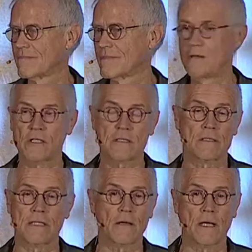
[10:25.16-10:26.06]
they're
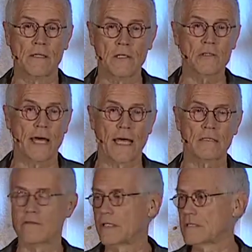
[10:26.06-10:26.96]
just, they're, these are
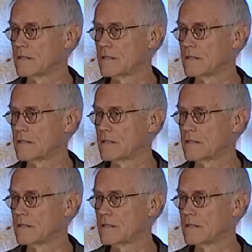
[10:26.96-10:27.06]
activists.